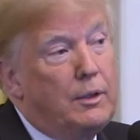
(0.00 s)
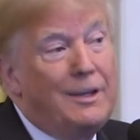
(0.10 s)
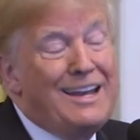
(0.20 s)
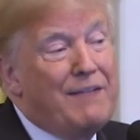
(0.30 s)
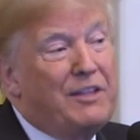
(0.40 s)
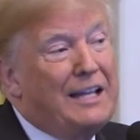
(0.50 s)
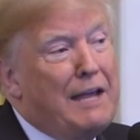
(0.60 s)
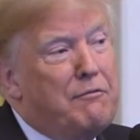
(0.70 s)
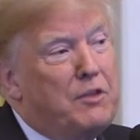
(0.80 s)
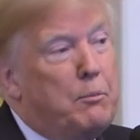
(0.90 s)
Didn't have the
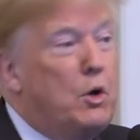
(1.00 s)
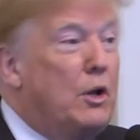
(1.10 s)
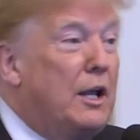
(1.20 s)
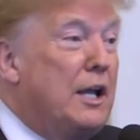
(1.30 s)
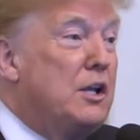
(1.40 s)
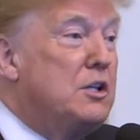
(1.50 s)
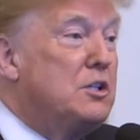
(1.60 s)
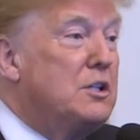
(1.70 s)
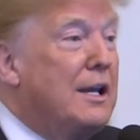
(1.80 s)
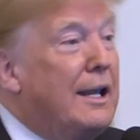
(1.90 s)
life the ball
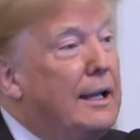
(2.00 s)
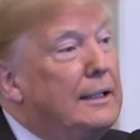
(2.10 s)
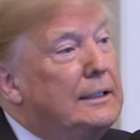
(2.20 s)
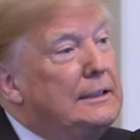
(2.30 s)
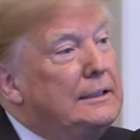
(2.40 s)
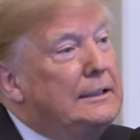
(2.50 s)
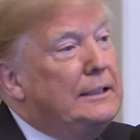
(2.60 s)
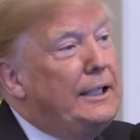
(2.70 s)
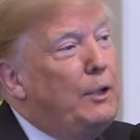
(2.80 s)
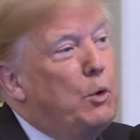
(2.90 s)
has today.
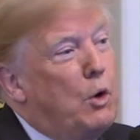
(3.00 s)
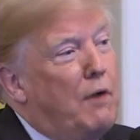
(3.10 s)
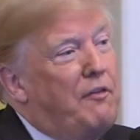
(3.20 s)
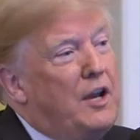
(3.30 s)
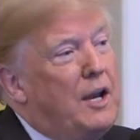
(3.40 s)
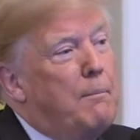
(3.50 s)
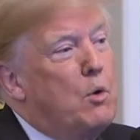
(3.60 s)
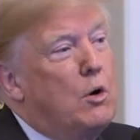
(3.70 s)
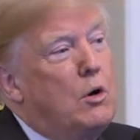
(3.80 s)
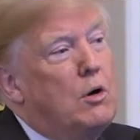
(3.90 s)
He would often hit
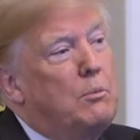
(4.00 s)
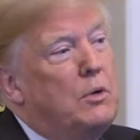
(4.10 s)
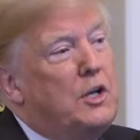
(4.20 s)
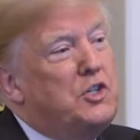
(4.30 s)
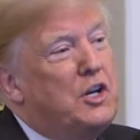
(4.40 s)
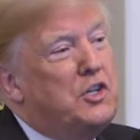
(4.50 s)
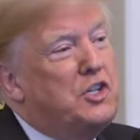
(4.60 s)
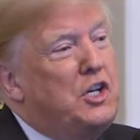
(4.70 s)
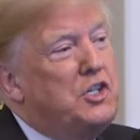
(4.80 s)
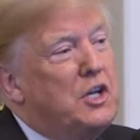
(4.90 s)
more home runs in a
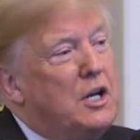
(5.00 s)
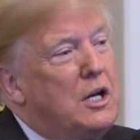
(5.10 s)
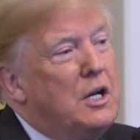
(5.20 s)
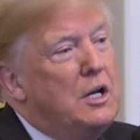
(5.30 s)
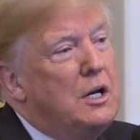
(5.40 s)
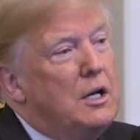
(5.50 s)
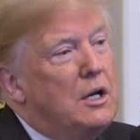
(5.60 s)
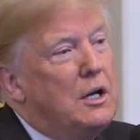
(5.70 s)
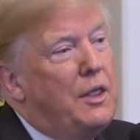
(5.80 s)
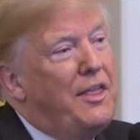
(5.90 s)
season
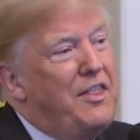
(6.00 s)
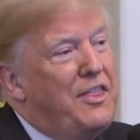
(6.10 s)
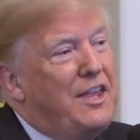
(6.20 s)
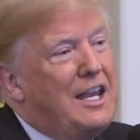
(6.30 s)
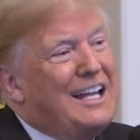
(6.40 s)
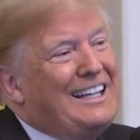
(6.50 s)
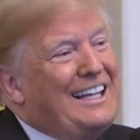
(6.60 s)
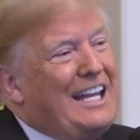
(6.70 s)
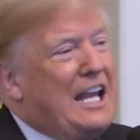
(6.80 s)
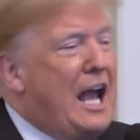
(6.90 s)
than the
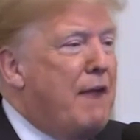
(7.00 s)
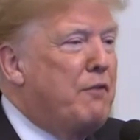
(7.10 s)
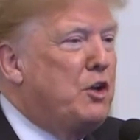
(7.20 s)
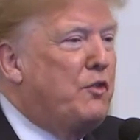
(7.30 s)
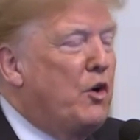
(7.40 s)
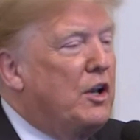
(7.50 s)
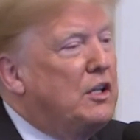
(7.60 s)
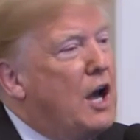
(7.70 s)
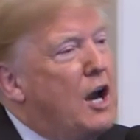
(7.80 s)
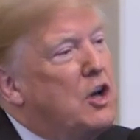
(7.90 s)
league average for an
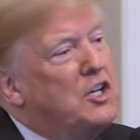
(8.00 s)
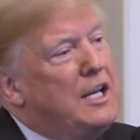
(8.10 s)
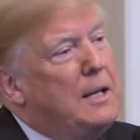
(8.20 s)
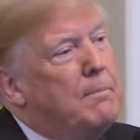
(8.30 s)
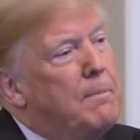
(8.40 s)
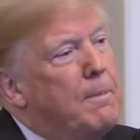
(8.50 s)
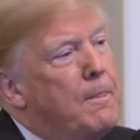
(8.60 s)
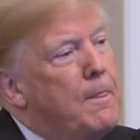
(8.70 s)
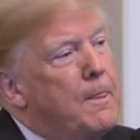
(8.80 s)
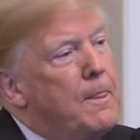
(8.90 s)
entire team.
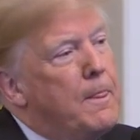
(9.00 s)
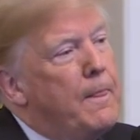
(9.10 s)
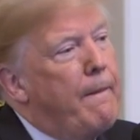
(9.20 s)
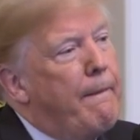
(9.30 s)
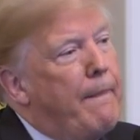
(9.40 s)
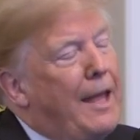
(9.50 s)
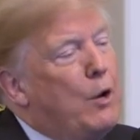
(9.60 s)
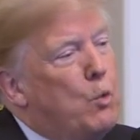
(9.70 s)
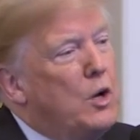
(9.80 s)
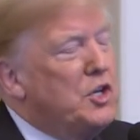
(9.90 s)

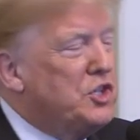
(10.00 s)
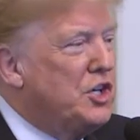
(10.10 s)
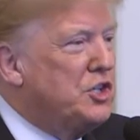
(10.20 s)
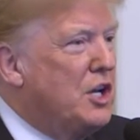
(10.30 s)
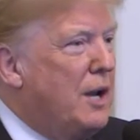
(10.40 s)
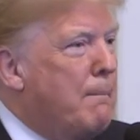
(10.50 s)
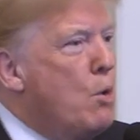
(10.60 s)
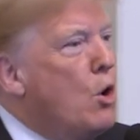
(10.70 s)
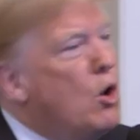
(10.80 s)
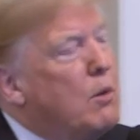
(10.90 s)
And in one season, hit
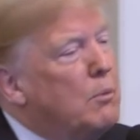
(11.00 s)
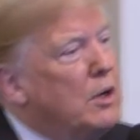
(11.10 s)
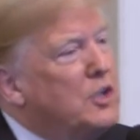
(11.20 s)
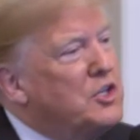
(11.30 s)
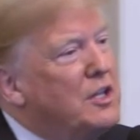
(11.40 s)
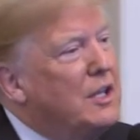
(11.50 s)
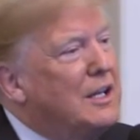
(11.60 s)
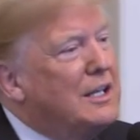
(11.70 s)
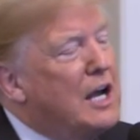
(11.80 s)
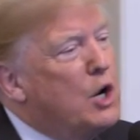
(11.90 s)
more home runs than the
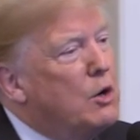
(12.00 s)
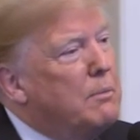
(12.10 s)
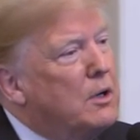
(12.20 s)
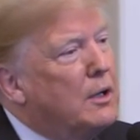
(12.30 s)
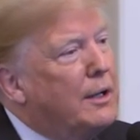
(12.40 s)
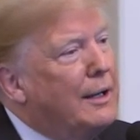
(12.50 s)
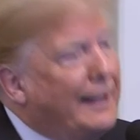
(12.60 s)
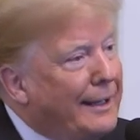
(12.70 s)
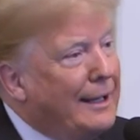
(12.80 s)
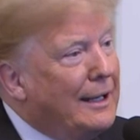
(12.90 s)
entire American
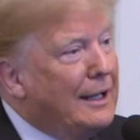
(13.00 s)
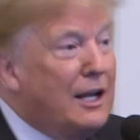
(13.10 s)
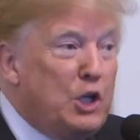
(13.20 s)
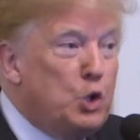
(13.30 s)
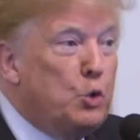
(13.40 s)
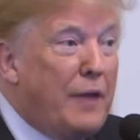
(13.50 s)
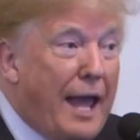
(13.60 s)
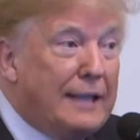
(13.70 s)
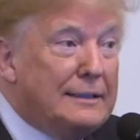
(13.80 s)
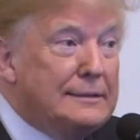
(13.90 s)
League. How do you do
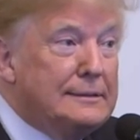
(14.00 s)
that?